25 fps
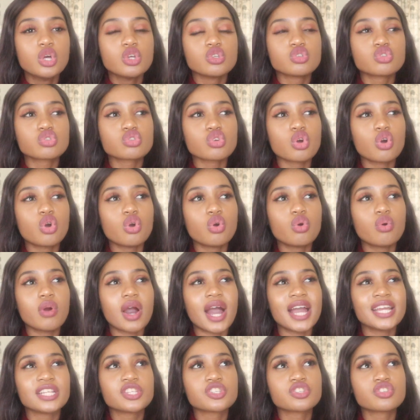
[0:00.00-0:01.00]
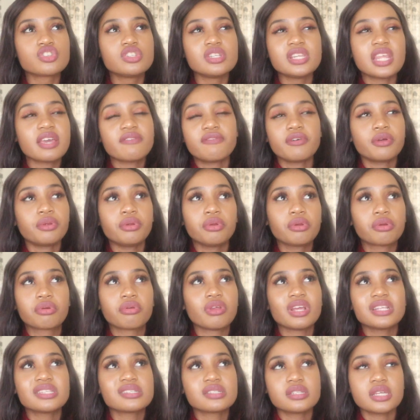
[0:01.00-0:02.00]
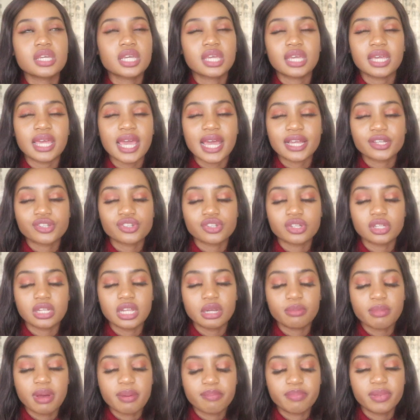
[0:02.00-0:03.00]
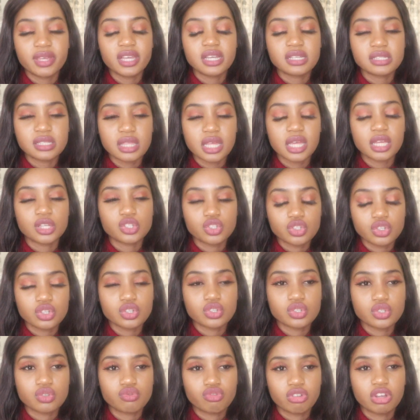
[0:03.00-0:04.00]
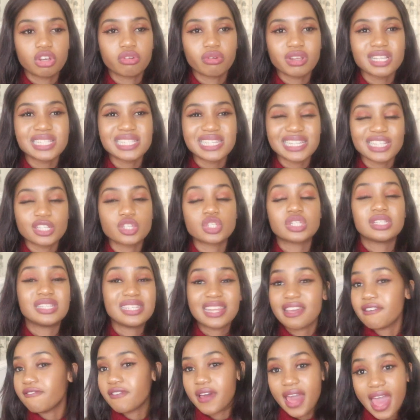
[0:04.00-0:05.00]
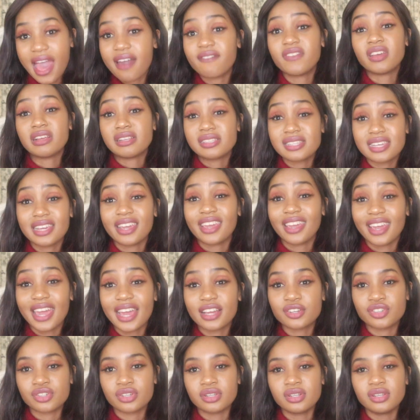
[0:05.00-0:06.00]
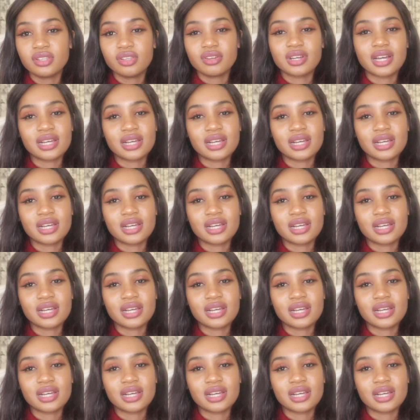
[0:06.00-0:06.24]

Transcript: So I never regret taking action, and my biggest thing is just regretting never having taken action action.